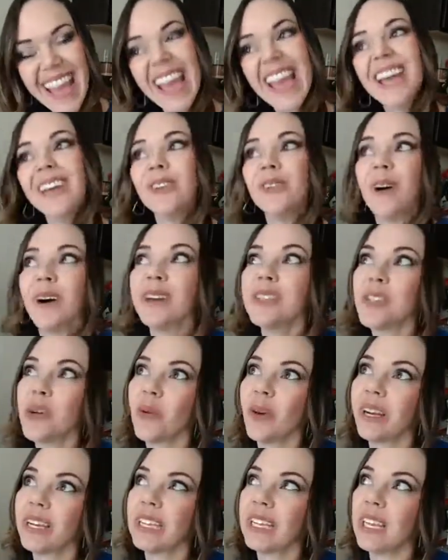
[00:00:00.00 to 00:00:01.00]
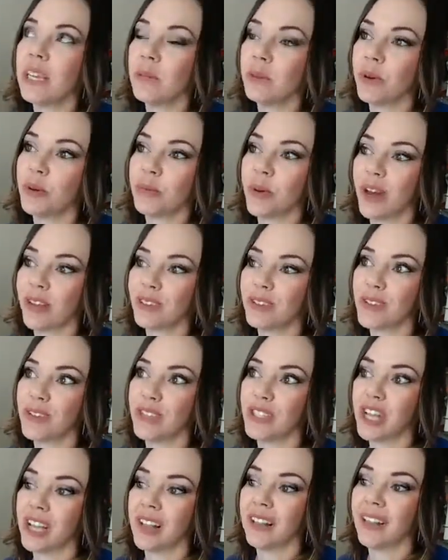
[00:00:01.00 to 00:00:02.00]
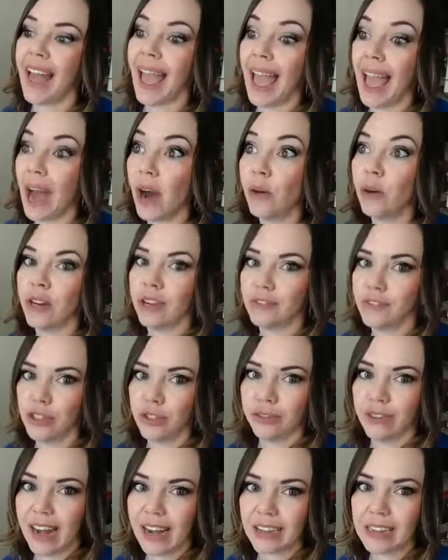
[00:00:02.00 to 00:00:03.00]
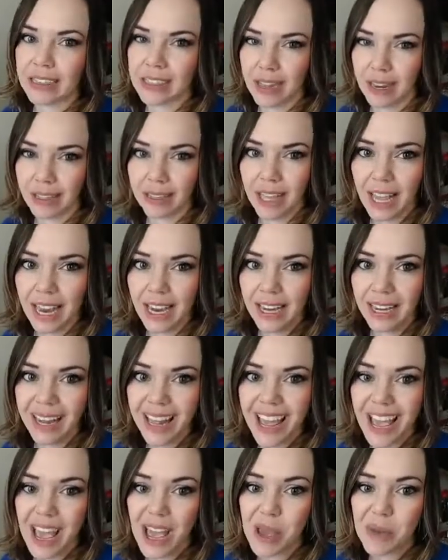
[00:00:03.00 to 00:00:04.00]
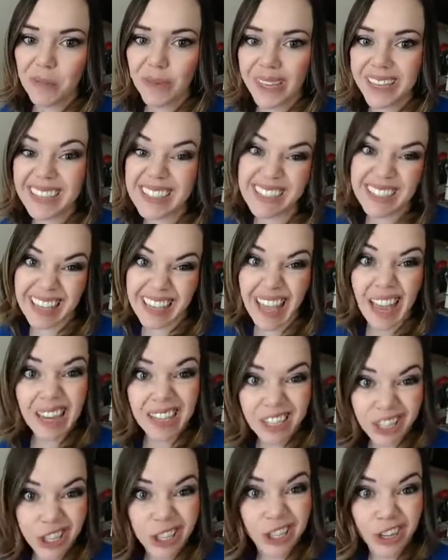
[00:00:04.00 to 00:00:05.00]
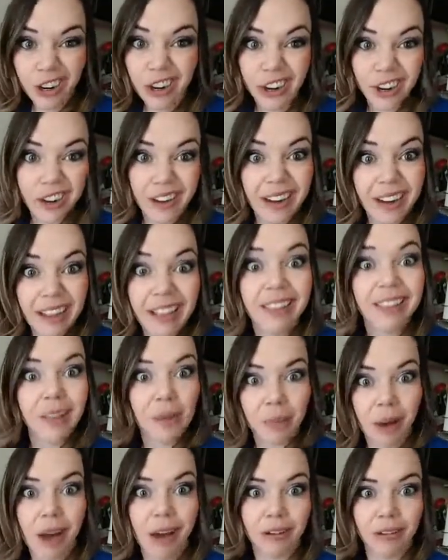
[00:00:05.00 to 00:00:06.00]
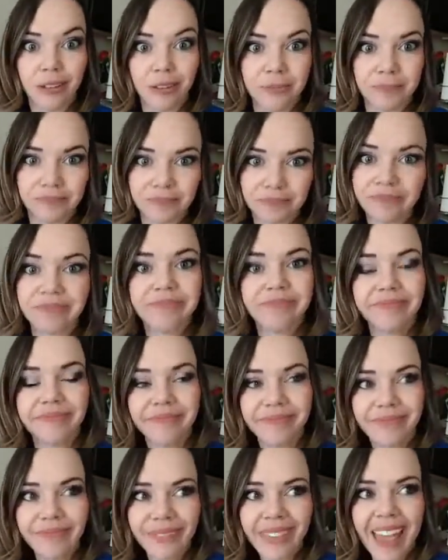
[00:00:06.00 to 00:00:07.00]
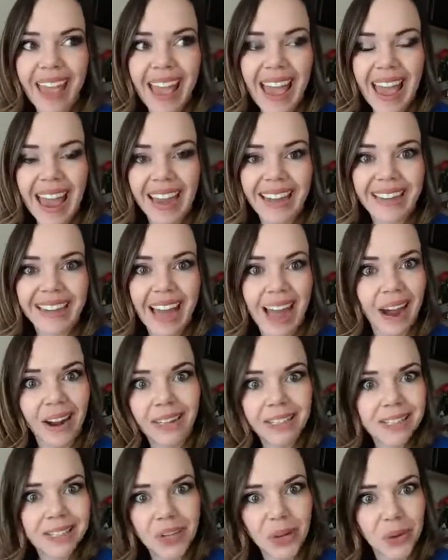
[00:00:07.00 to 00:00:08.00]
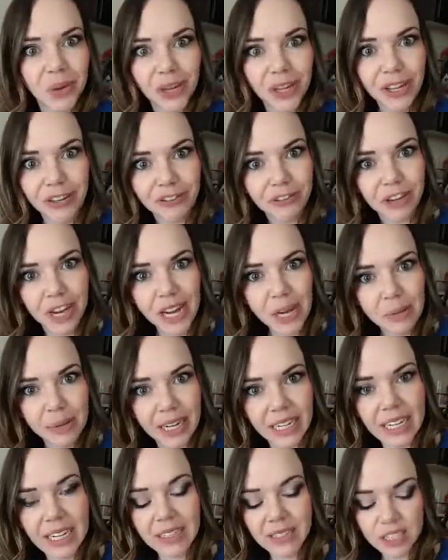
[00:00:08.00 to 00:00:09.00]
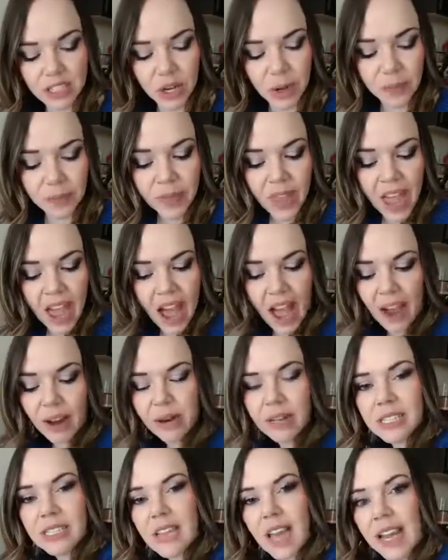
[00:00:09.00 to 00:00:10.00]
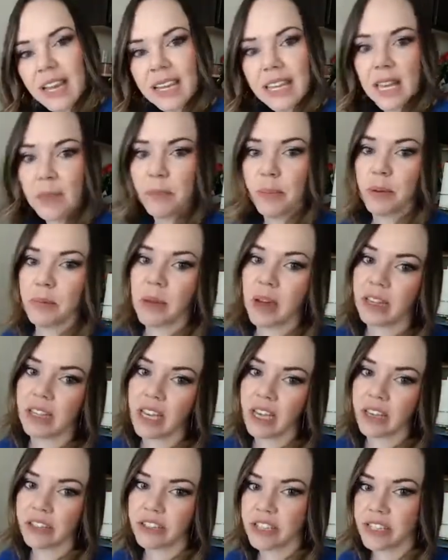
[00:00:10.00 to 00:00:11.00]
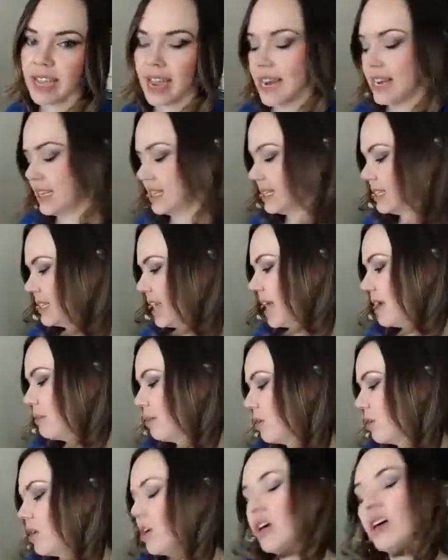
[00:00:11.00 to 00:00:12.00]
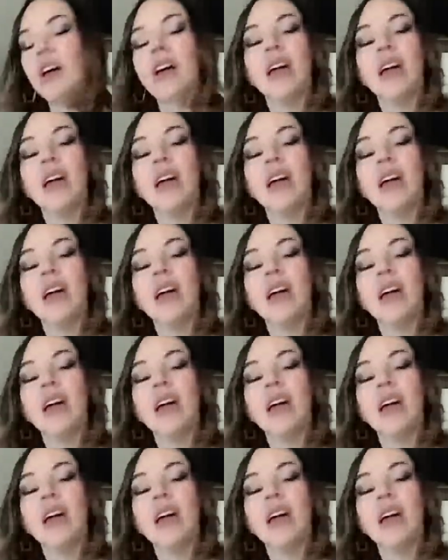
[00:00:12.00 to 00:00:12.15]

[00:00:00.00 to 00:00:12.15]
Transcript: You also want to keep your bottles of gel out of direct sunlight because it can cure in the bottle. And that's no good for anybody. So I always kind of keep them on the other side of the table.